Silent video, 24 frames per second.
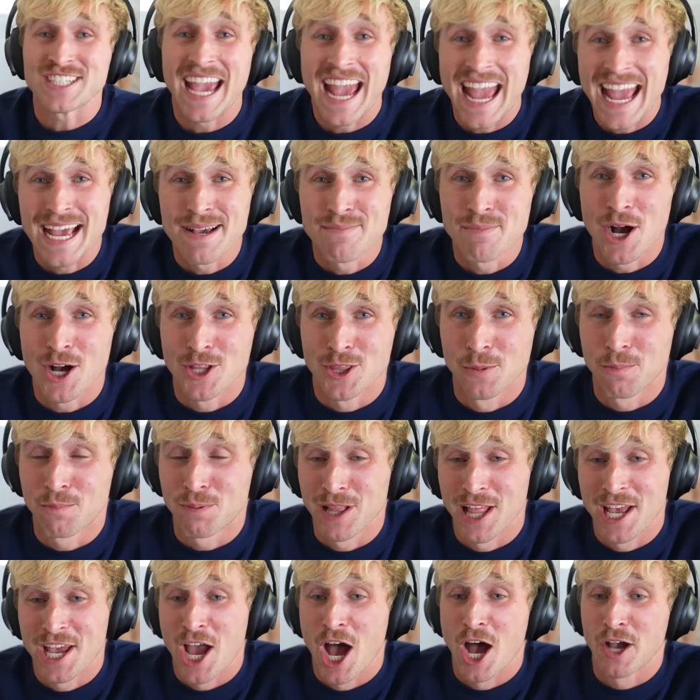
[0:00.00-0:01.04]
game of the
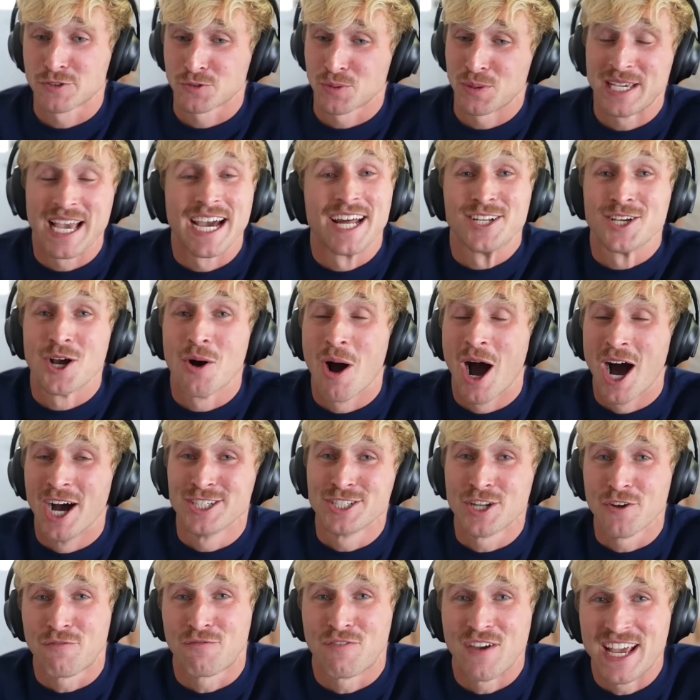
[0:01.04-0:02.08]
playoffs. We got to go
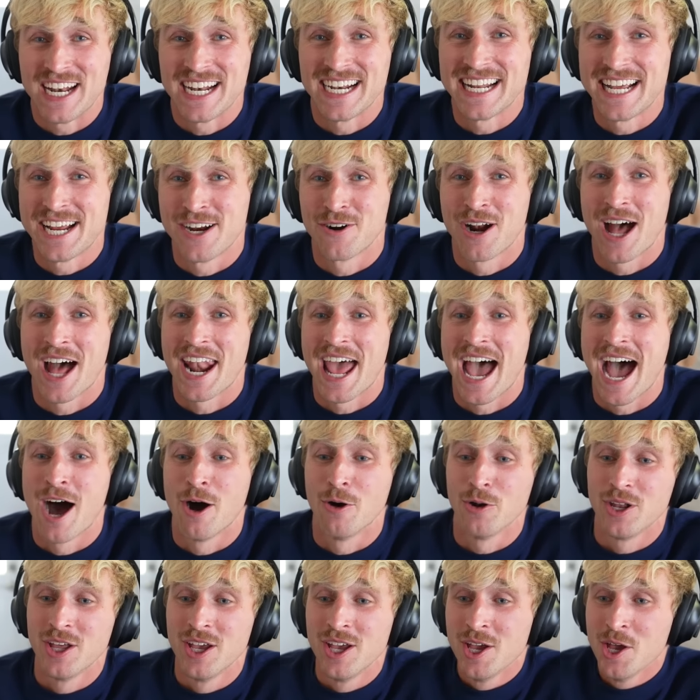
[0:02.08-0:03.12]
undefeated here on
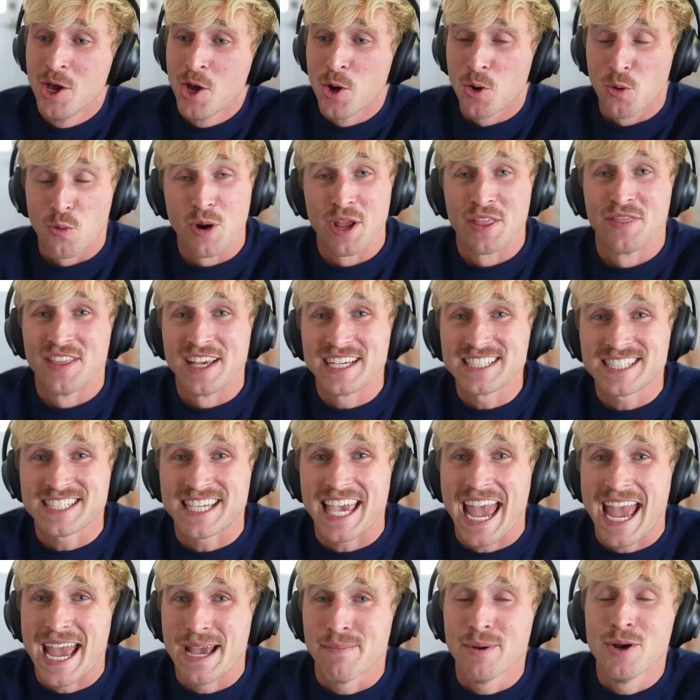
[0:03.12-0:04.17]
out. Win this
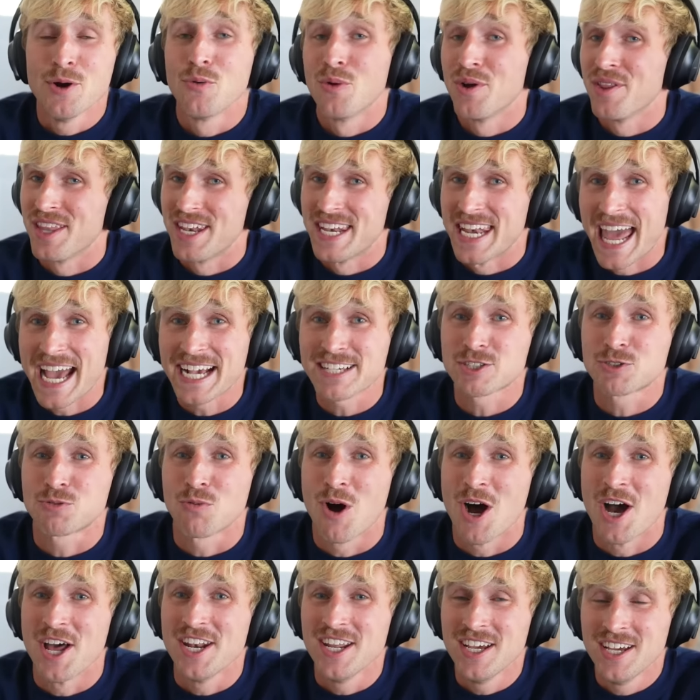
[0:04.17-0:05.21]
game, win the next
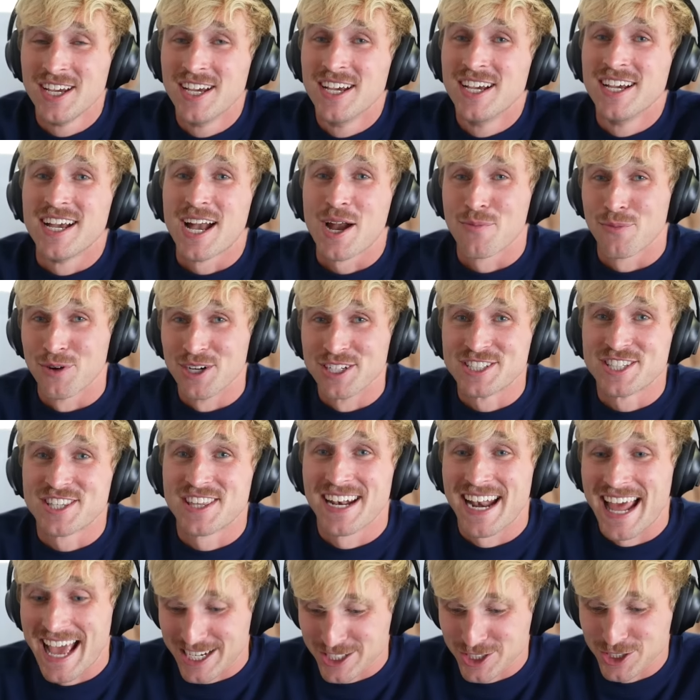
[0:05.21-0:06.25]
one, and we're into the
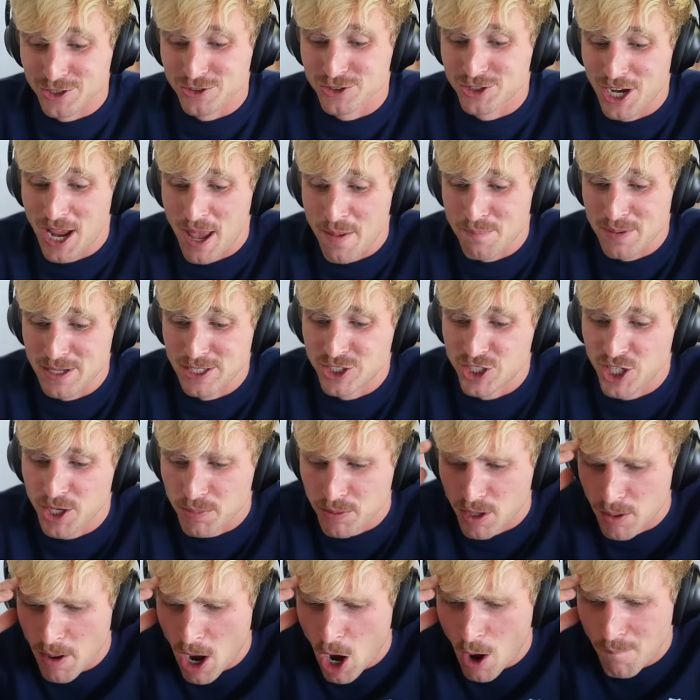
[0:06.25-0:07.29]
national championship.
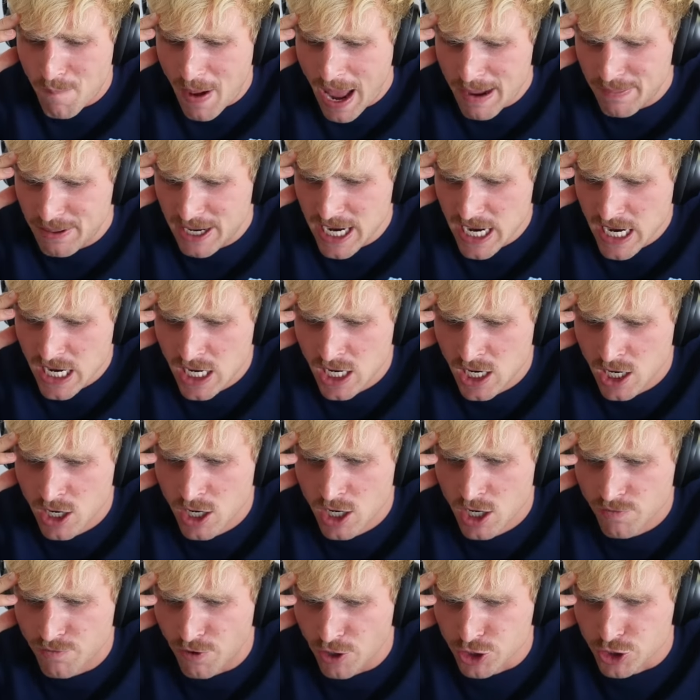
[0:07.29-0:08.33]
Come on, baby.
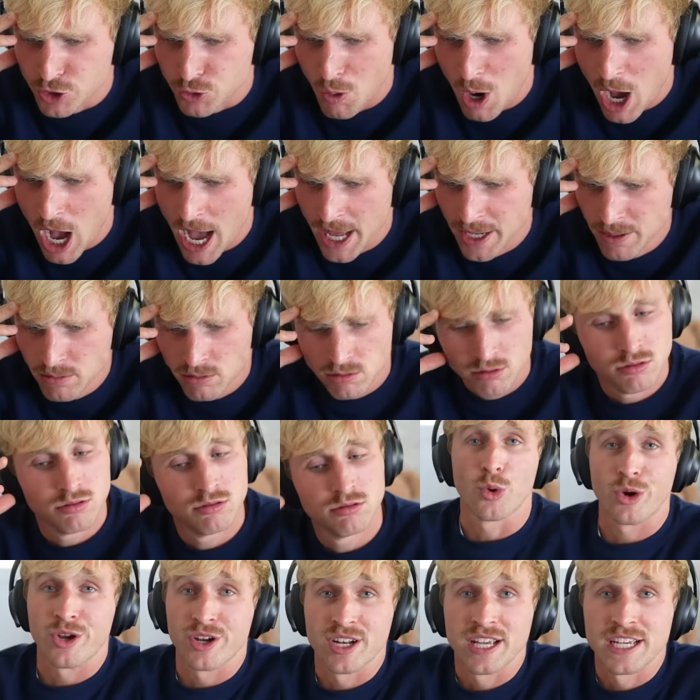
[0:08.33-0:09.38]
First one,
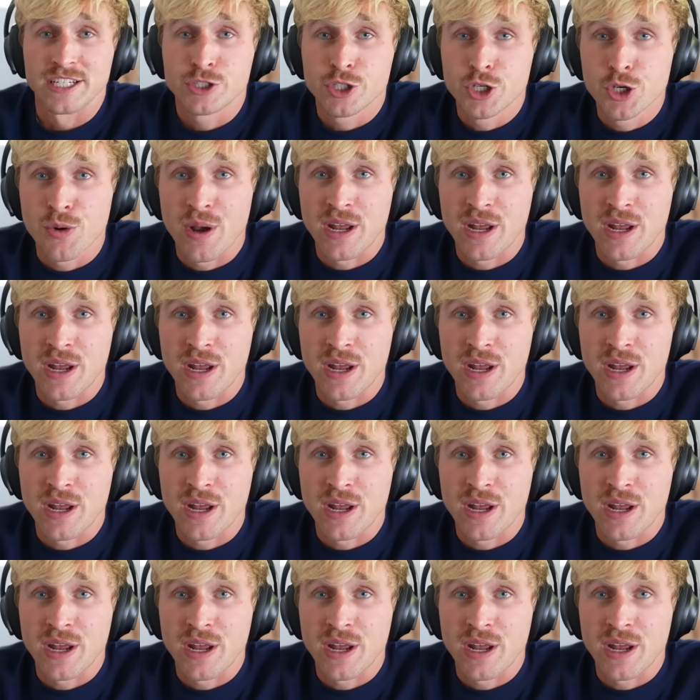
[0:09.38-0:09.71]
we're gonna get two